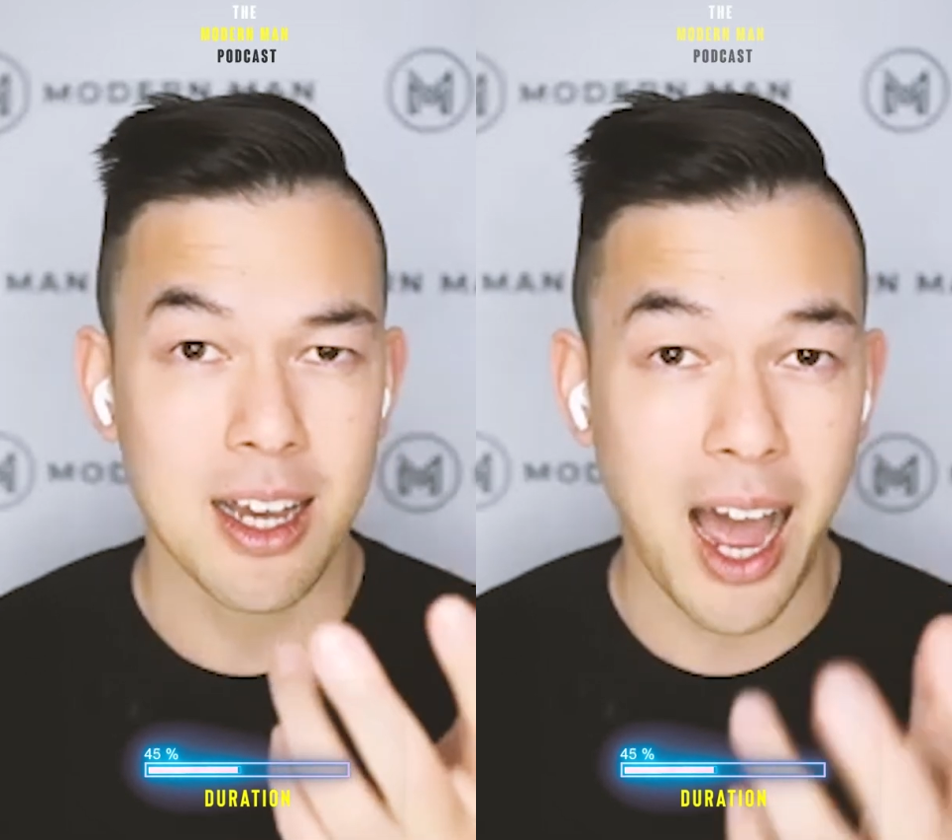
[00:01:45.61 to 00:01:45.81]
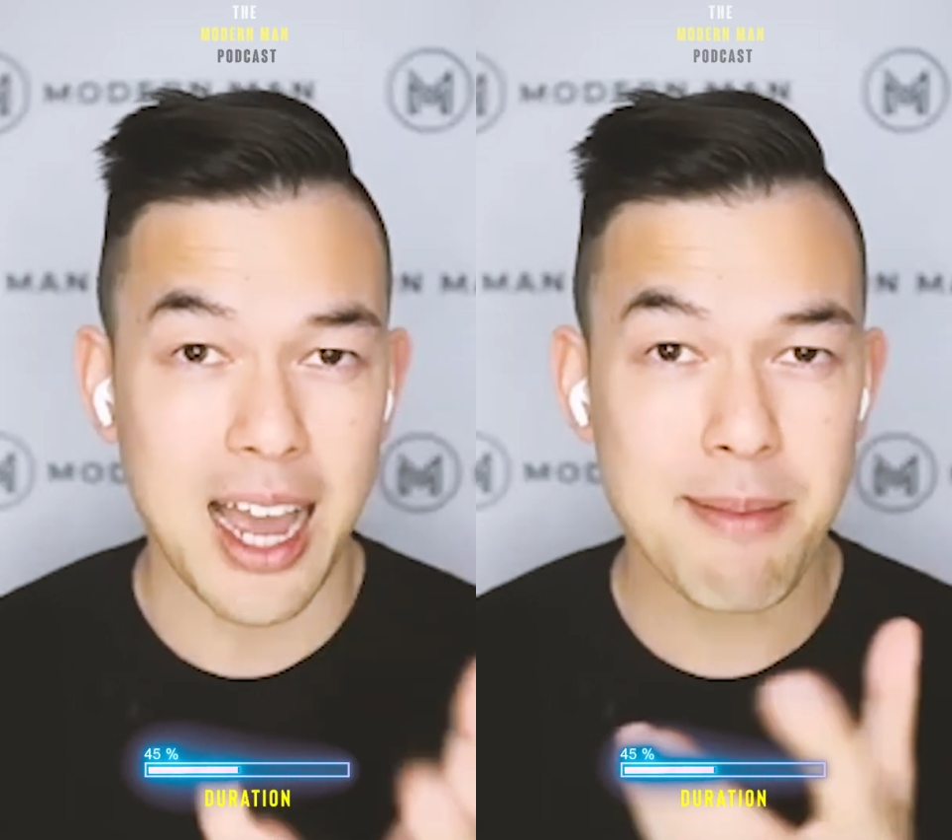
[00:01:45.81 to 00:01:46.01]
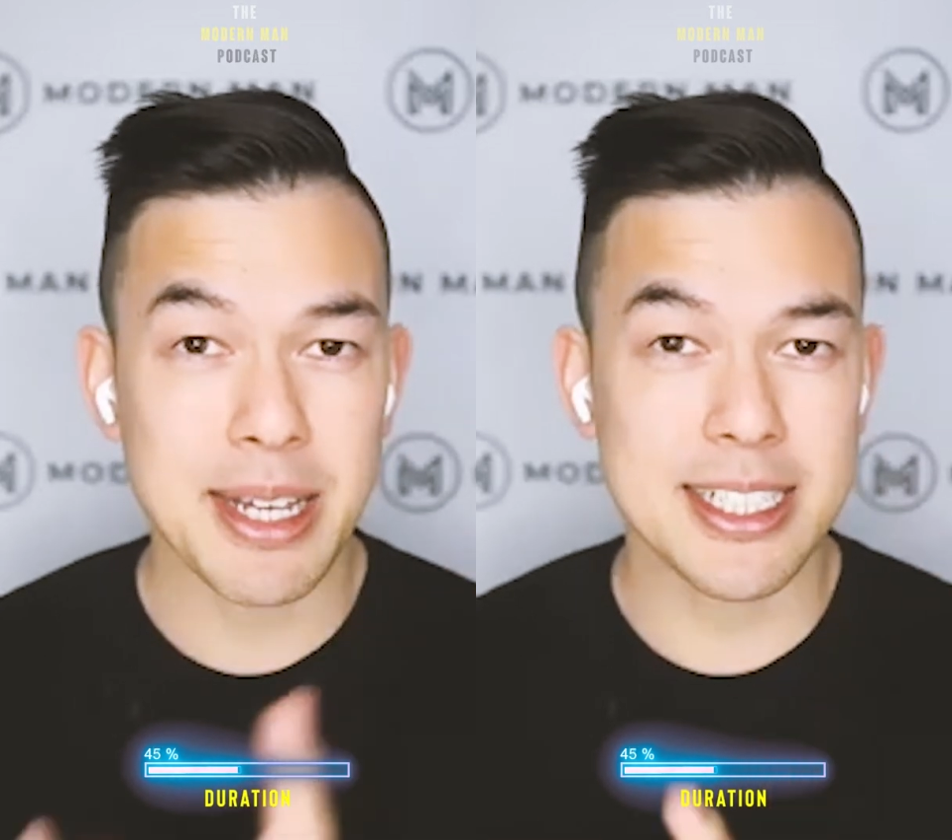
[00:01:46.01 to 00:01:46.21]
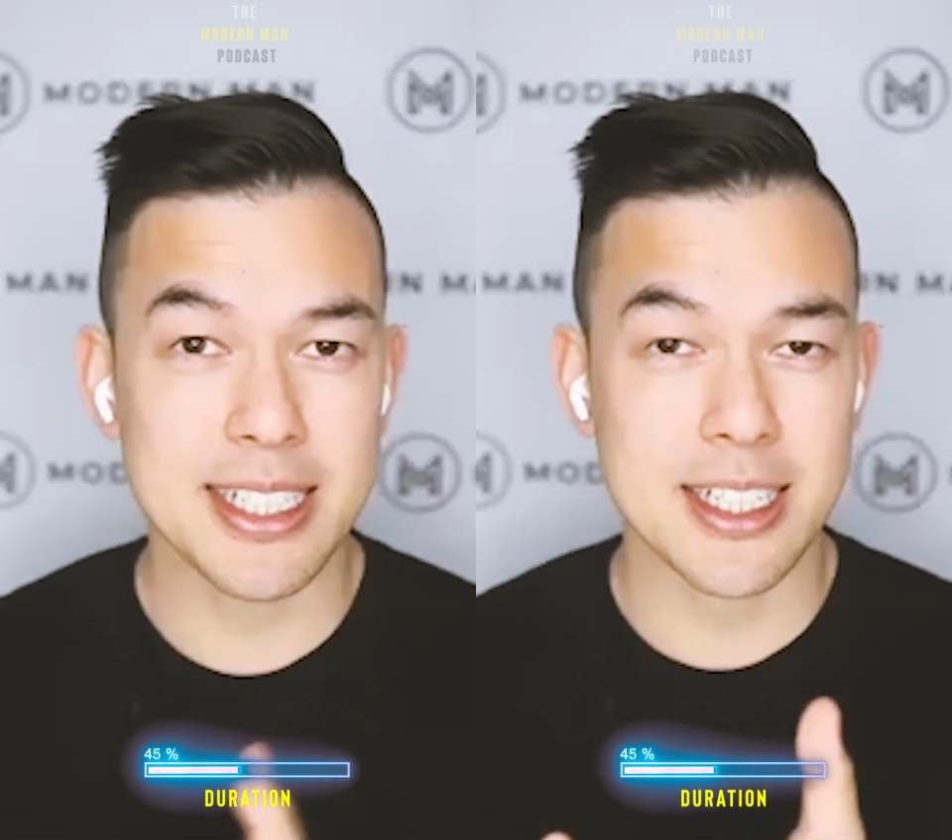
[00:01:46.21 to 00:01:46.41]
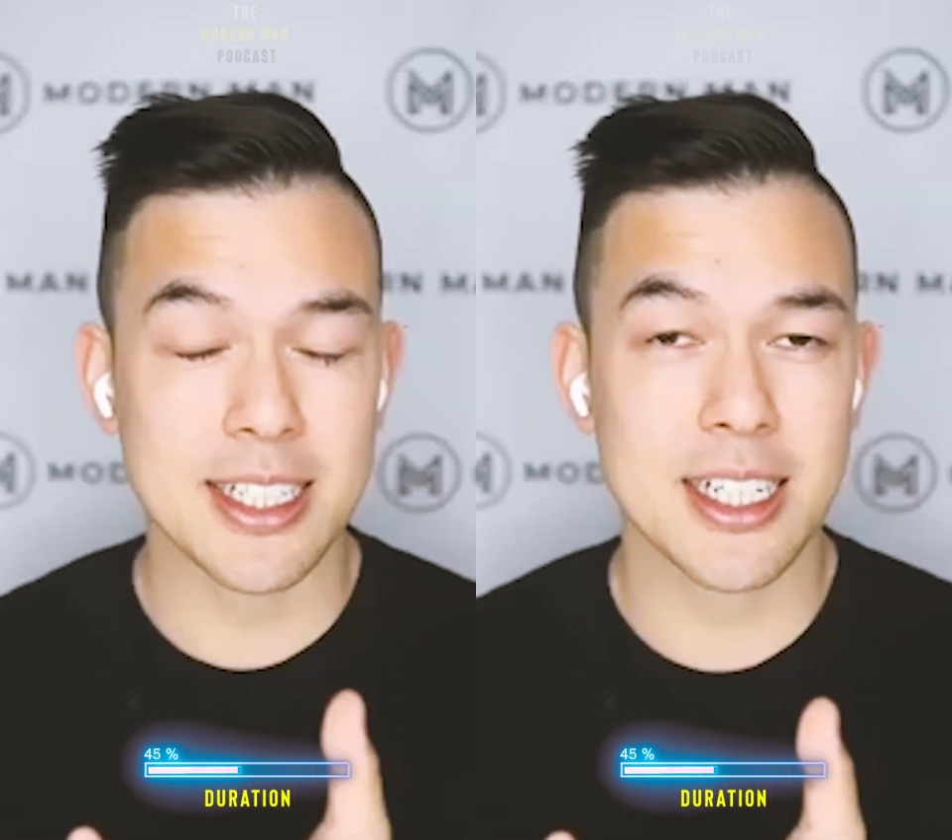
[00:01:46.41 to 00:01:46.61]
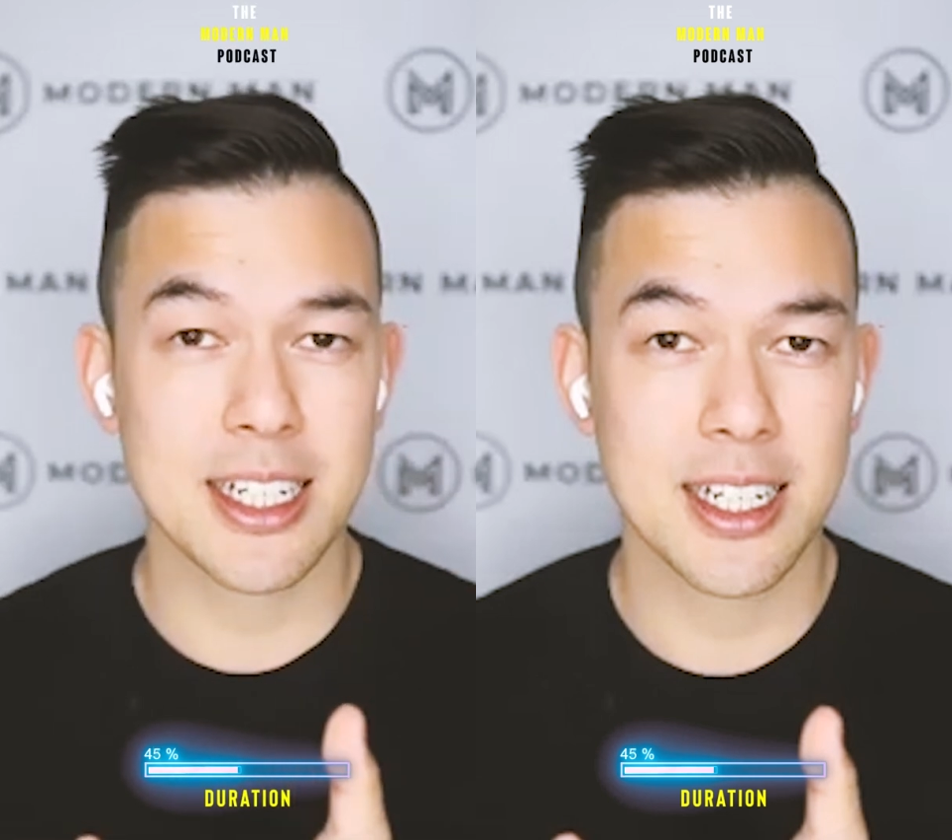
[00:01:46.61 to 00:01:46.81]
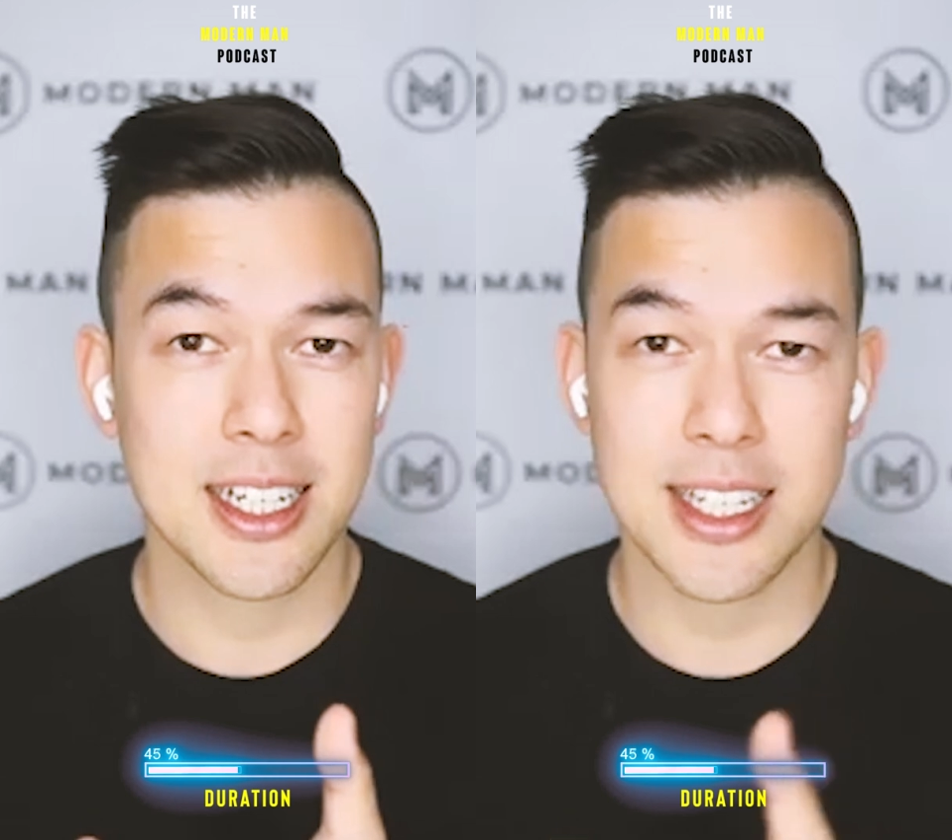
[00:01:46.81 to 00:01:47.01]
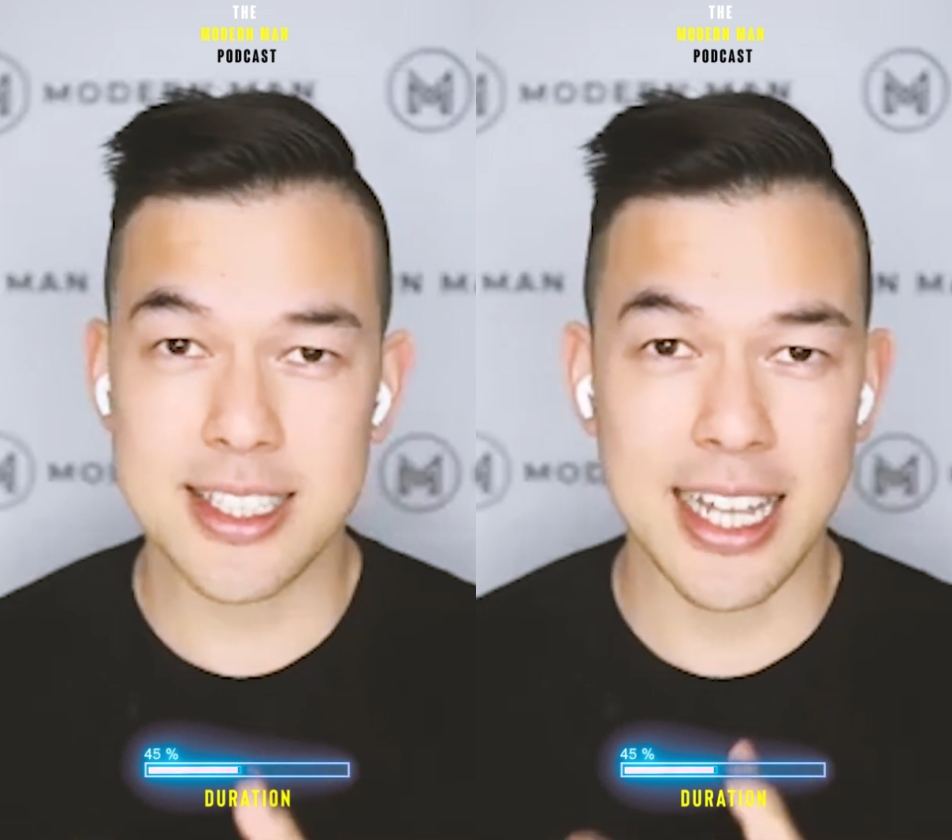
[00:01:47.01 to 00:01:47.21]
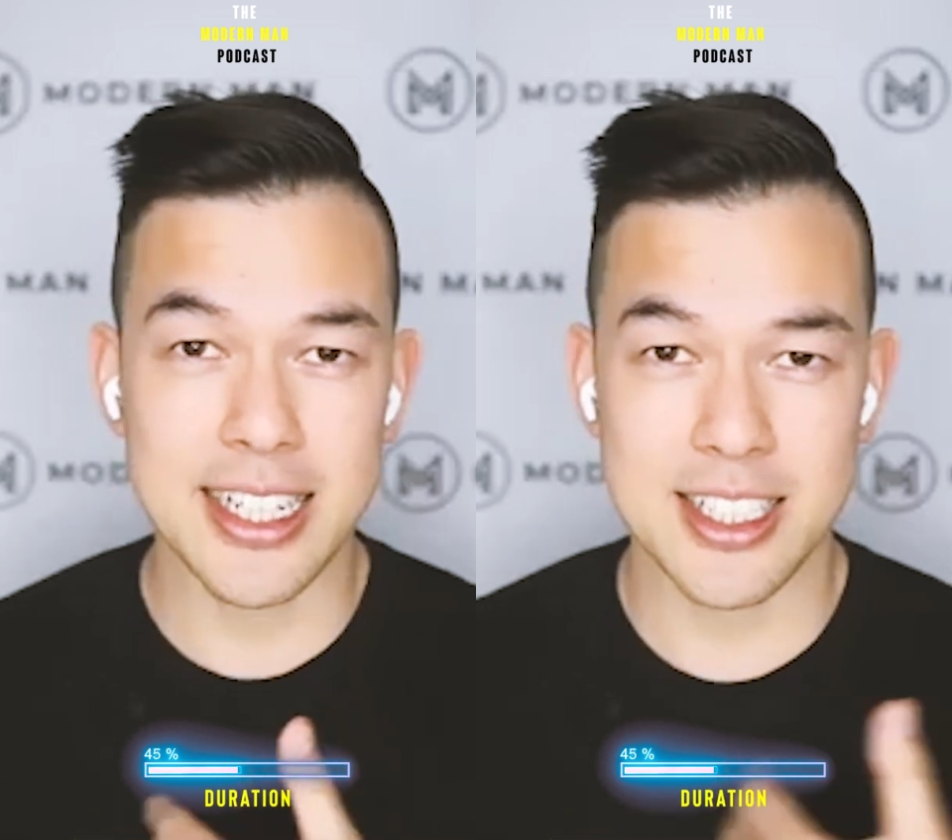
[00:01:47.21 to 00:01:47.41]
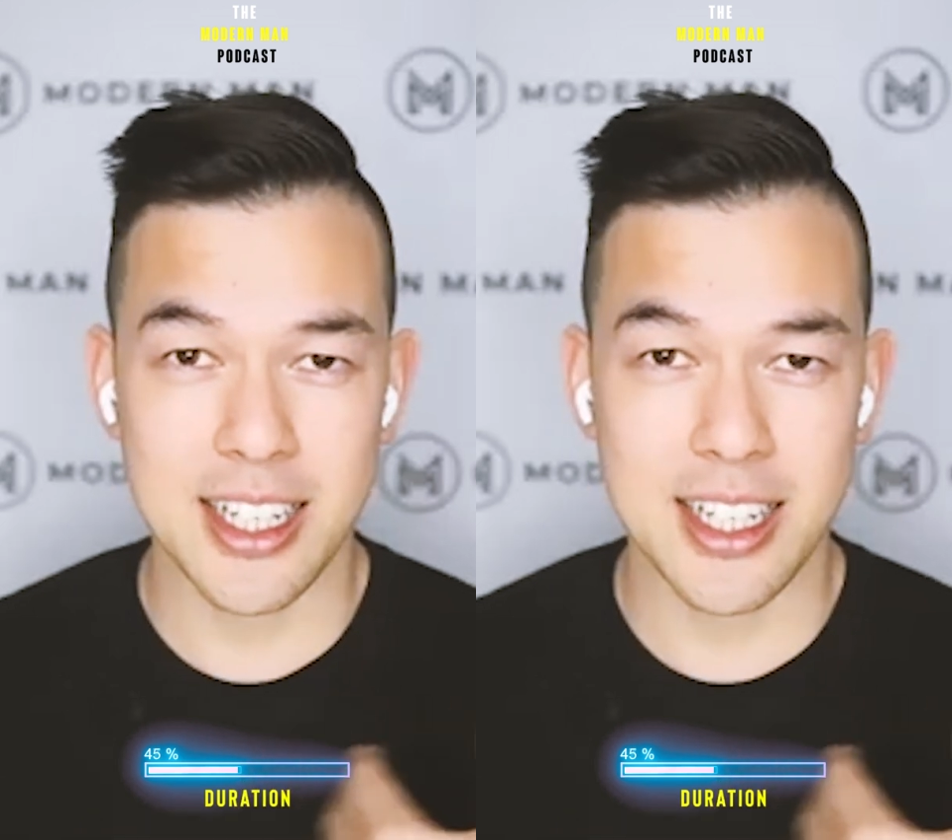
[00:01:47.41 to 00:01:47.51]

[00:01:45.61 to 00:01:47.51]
iMessage sends